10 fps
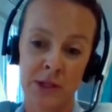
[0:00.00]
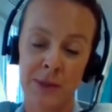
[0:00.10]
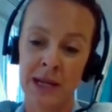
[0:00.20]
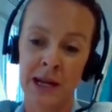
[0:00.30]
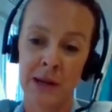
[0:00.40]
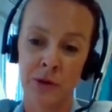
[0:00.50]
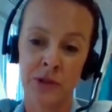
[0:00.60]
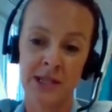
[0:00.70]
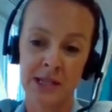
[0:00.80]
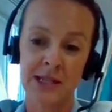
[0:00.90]
ultimately
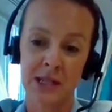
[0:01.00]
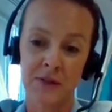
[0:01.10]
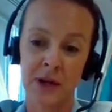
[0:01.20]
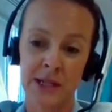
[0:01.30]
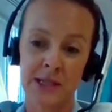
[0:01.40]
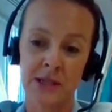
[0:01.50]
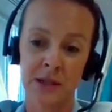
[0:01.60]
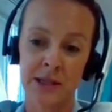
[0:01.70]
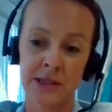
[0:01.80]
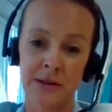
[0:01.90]
enabled a successful
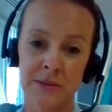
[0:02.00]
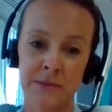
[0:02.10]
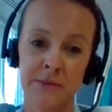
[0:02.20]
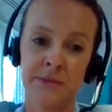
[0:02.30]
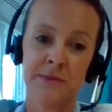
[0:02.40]
exercise.